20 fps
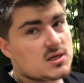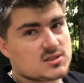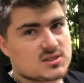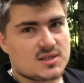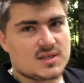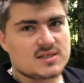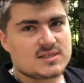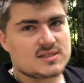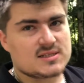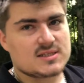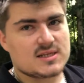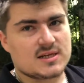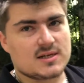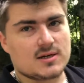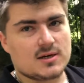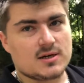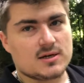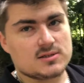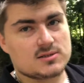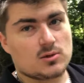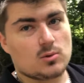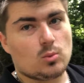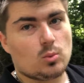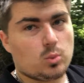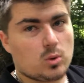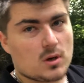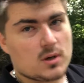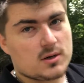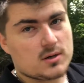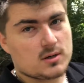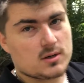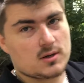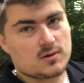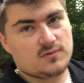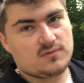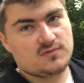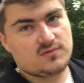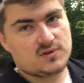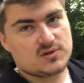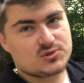So this is it, guys. 1
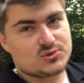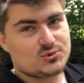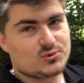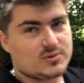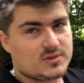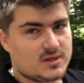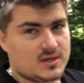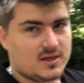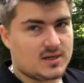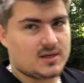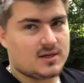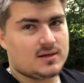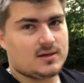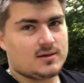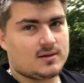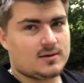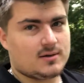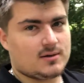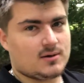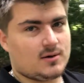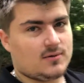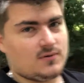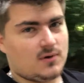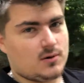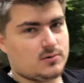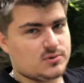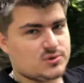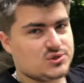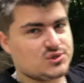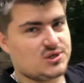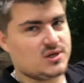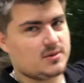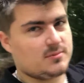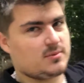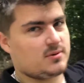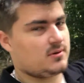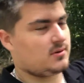official year of ownership